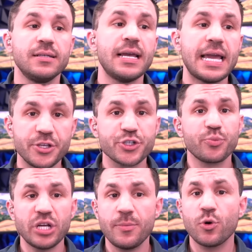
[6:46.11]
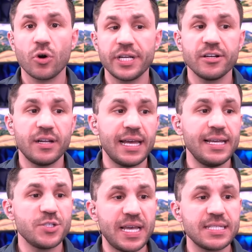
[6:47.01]
And the Supreme Court here today
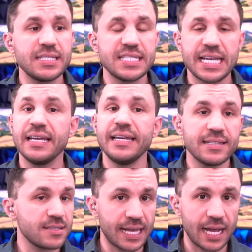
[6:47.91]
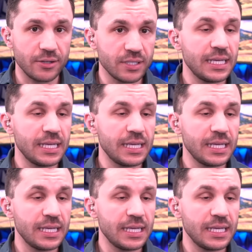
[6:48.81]
is basically saying it's allowed.